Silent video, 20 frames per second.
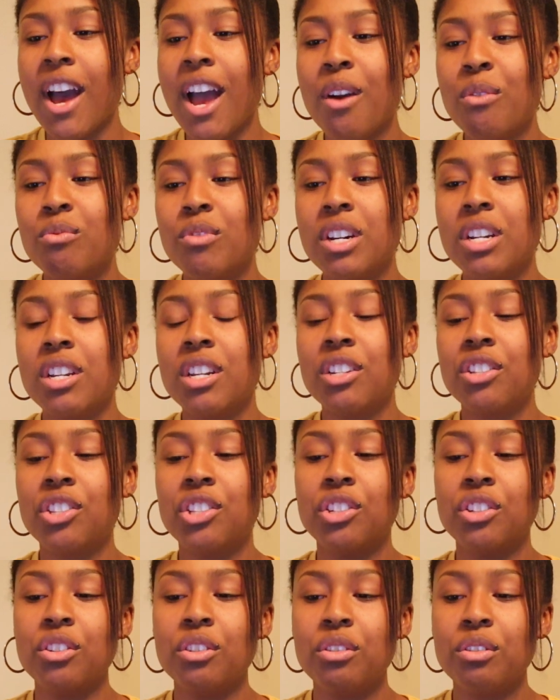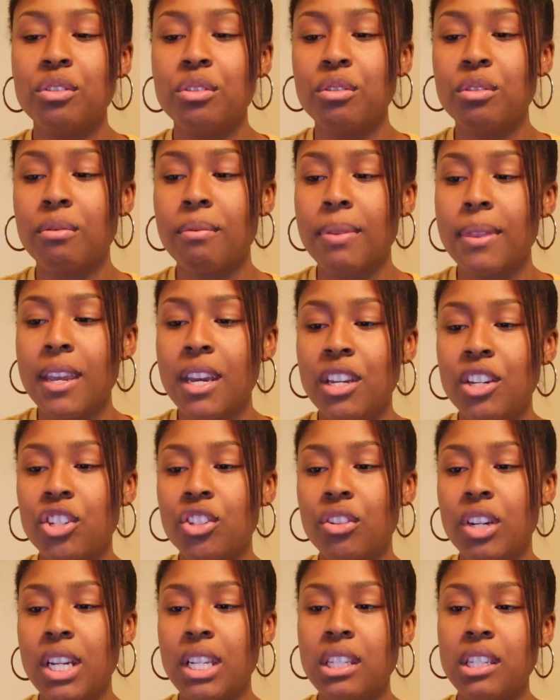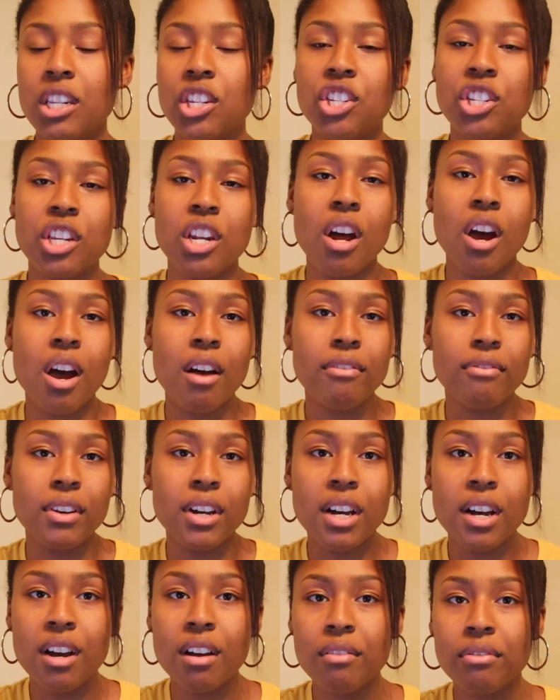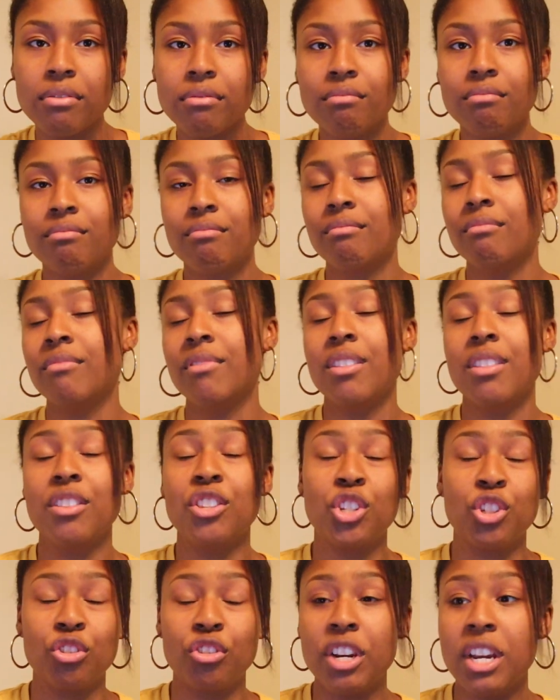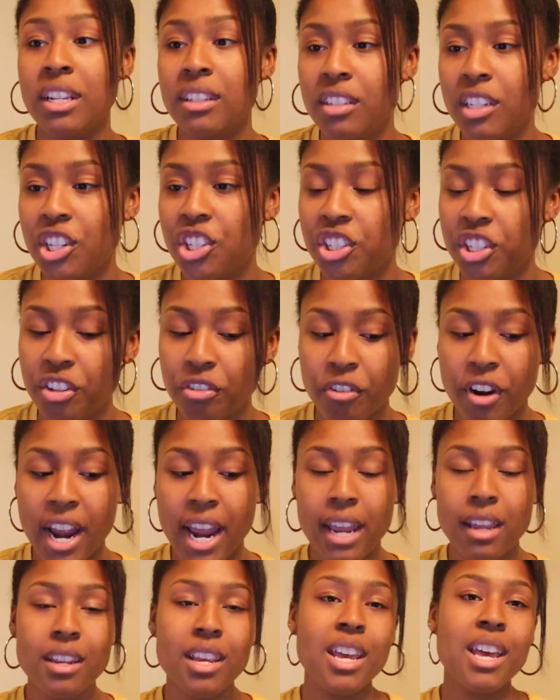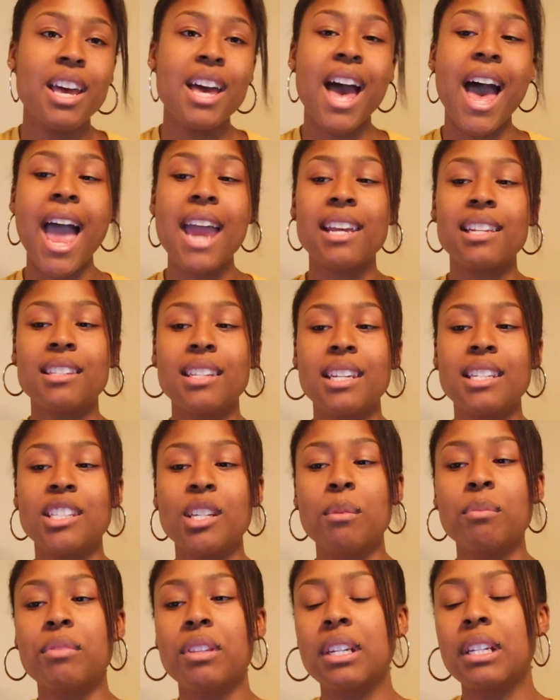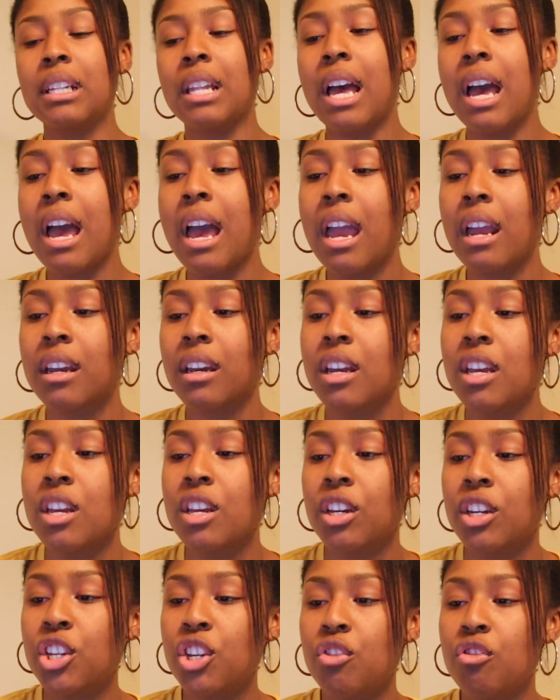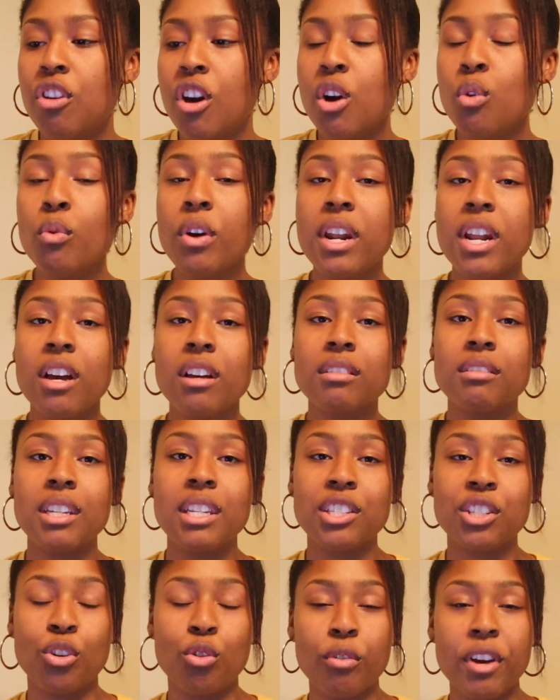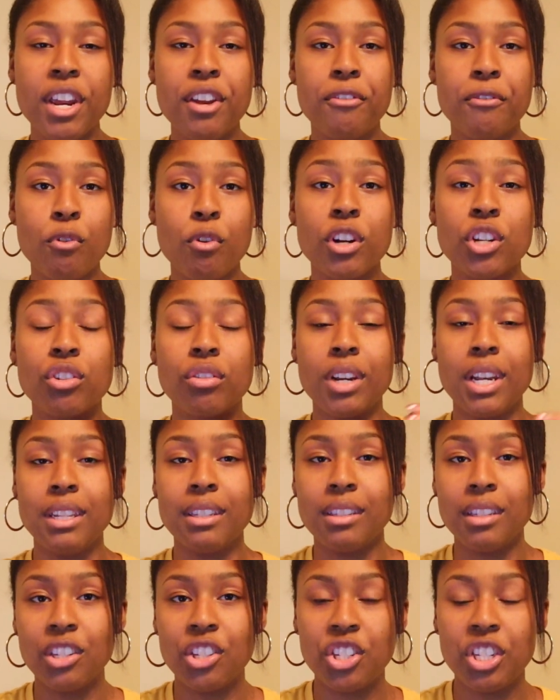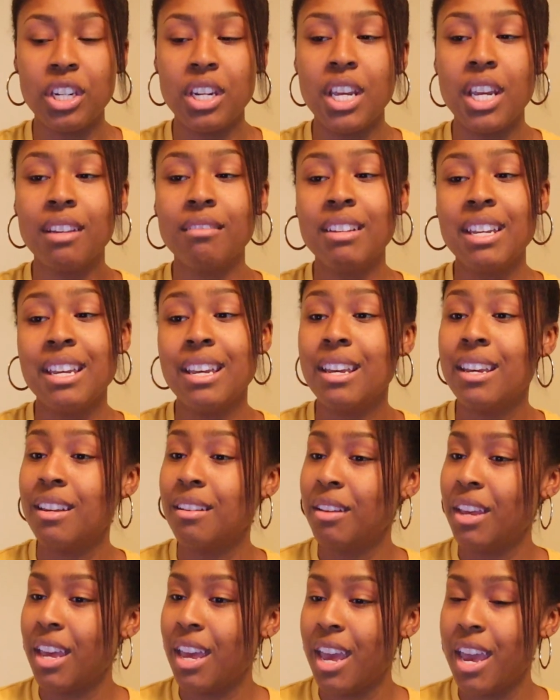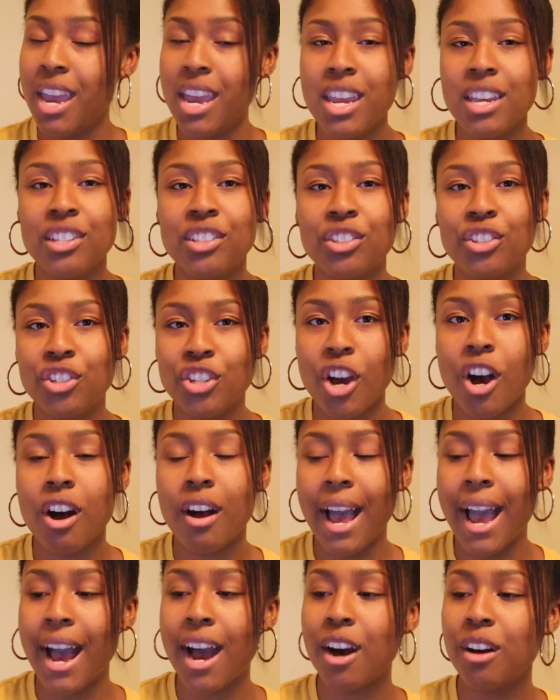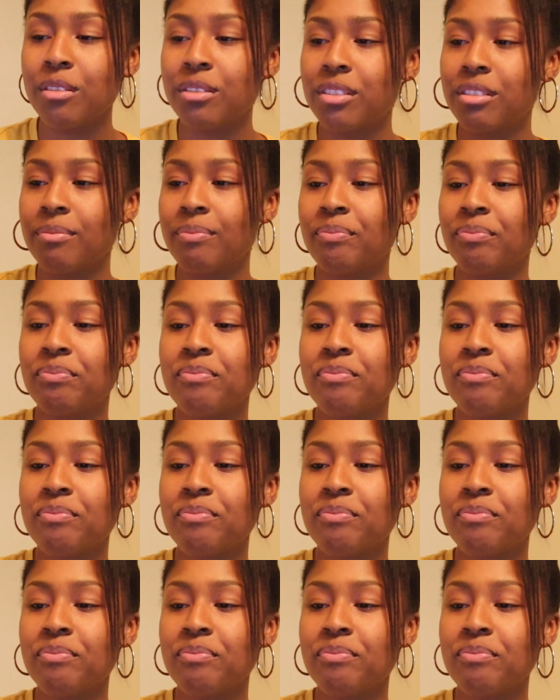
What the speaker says: I wanted to transition off of transition, right? I could say something like, you know what else is great for transitioning? Ace Dollhouse.